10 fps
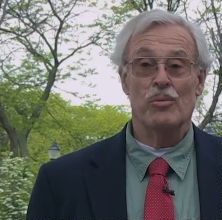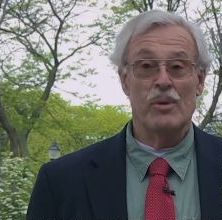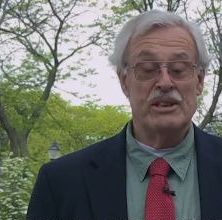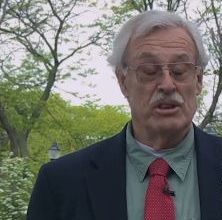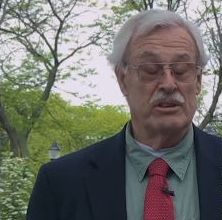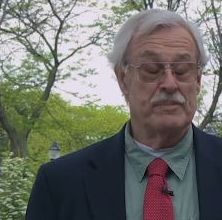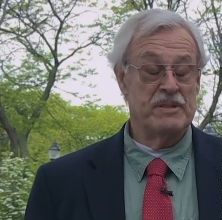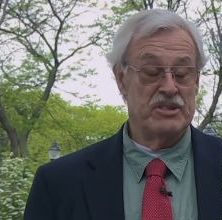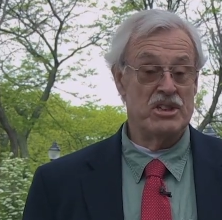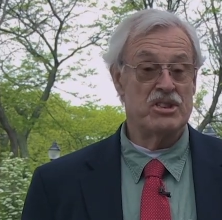we took the
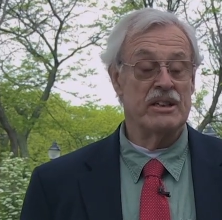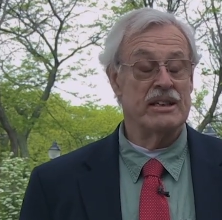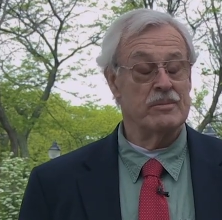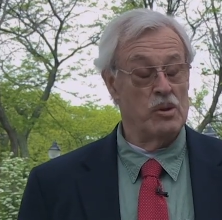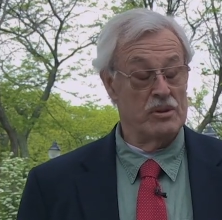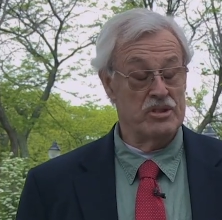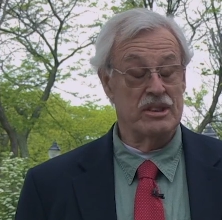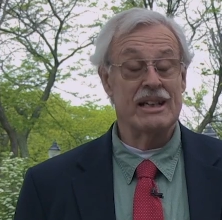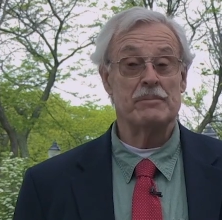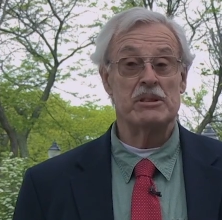position, and the Board of
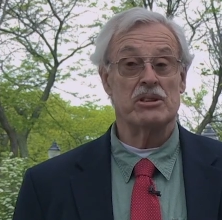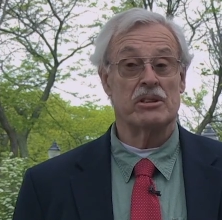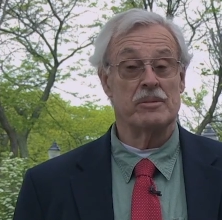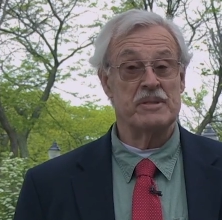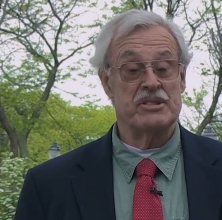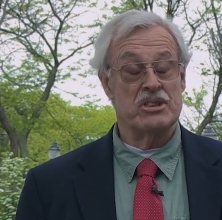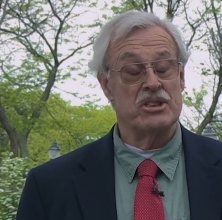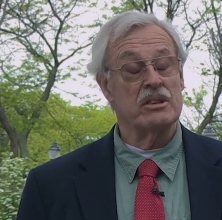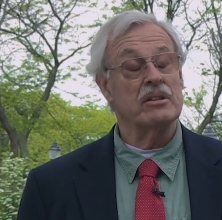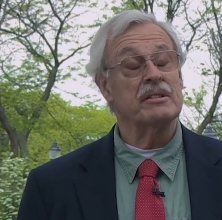Selectmen took the
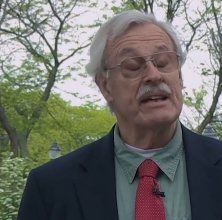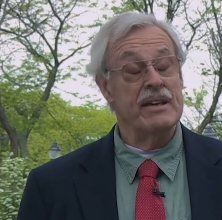position,